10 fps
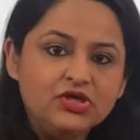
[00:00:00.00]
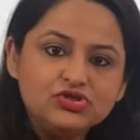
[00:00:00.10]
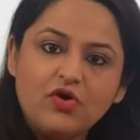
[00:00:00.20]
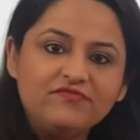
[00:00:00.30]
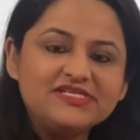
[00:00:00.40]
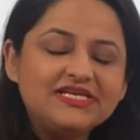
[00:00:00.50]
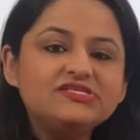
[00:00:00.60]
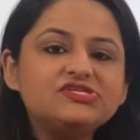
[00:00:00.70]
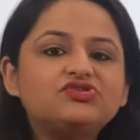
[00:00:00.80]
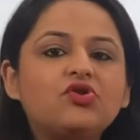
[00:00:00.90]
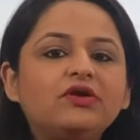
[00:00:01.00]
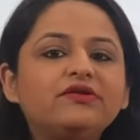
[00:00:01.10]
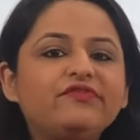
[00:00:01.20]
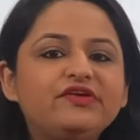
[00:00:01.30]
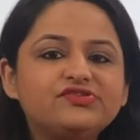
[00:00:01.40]
So obviously this is not
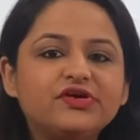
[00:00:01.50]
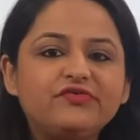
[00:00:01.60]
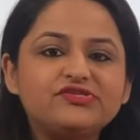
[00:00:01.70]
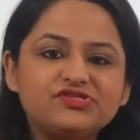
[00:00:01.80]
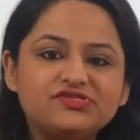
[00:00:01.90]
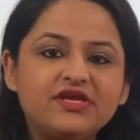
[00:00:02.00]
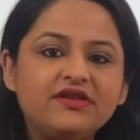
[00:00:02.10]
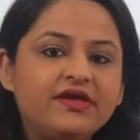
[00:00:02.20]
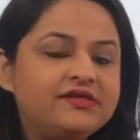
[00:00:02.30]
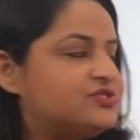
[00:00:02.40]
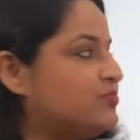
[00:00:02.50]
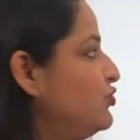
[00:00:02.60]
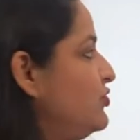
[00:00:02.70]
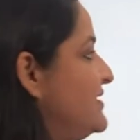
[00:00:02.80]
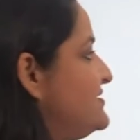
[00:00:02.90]
a feature which is seen in
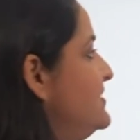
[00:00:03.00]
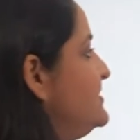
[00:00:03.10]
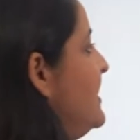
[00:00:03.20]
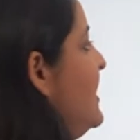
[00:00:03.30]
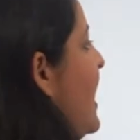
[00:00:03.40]
smooth muscles.